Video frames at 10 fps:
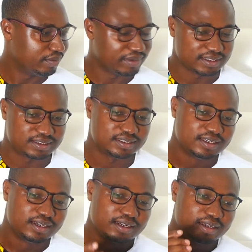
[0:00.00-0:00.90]
But
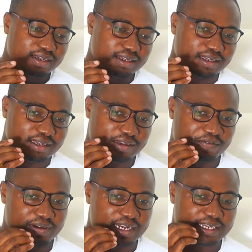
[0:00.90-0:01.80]
if
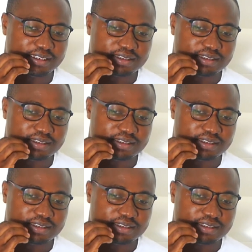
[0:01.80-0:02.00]
I